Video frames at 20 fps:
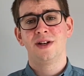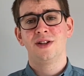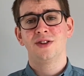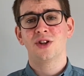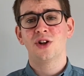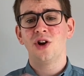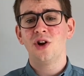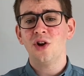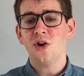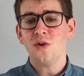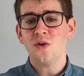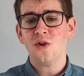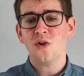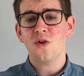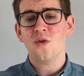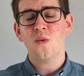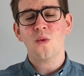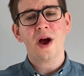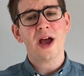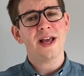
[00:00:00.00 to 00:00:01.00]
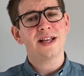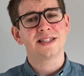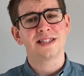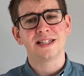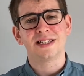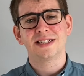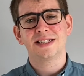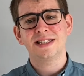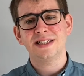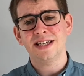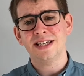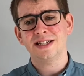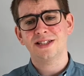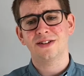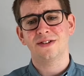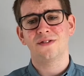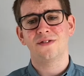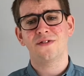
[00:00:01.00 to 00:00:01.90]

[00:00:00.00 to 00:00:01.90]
the long, long way to this distant,